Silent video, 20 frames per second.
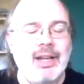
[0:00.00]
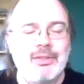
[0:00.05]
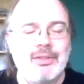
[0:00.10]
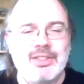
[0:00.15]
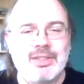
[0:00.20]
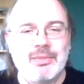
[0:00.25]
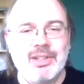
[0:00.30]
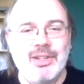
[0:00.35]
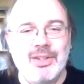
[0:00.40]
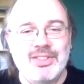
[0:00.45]
out
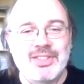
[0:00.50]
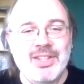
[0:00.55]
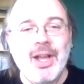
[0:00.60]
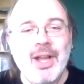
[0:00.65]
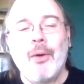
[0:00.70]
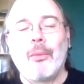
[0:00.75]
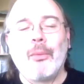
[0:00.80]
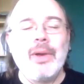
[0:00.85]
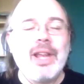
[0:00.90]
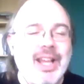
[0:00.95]
some of those.
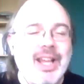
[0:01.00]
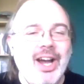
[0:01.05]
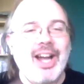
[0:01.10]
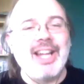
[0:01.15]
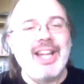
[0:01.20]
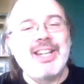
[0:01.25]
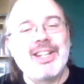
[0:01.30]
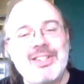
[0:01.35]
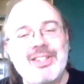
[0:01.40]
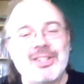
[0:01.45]
We
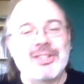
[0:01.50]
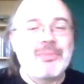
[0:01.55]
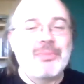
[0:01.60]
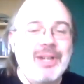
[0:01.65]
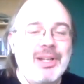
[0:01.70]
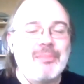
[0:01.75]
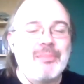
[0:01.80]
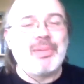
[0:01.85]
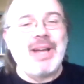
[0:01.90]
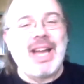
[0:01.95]
kind of just
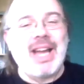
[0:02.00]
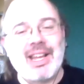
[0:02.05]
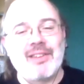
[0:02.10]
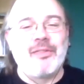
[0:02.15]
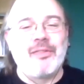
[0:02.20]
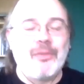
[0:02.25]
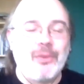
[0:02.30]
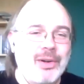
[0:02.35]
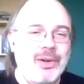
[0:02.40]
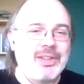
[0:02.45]
went back and
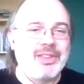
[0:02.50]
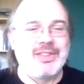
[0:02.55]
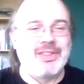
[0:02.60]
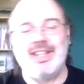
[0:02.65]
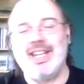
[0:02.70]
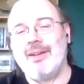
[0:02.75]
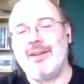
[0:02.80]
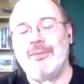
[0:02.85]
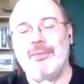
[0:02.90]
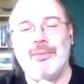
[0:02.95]
forth
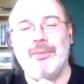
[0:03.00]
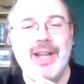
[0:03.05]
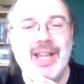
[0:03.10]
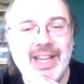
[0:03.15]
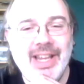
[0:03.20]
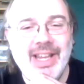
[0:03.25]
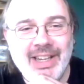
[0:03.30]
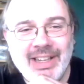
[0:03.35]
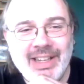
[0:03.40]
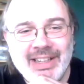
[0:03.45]
that
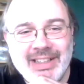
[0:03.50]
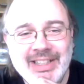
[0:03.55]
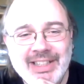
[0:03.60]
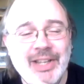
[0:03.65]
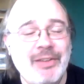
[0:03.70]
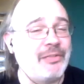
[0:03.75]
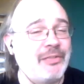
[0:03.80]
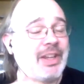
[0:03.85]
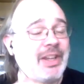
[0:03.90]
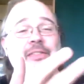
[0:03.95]
way. Tiff, yep.